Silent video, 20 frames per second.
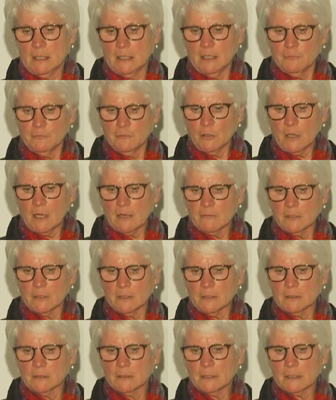If you have
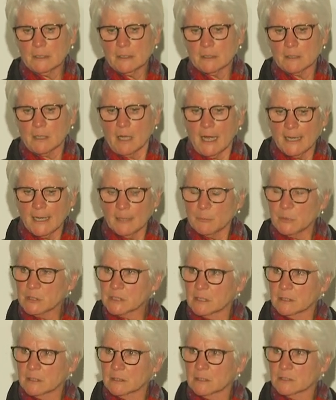a high
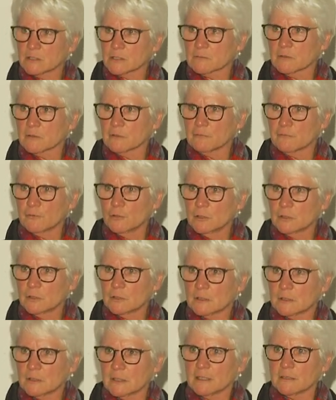percentage of your
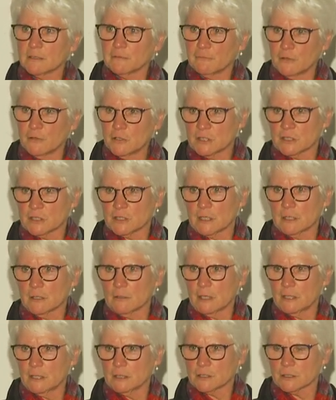fruit in the first
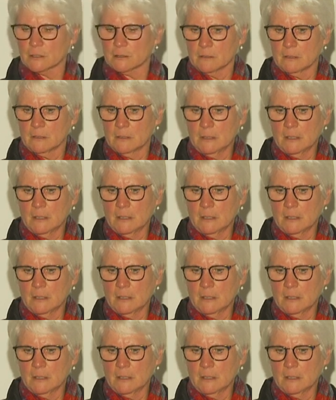generation,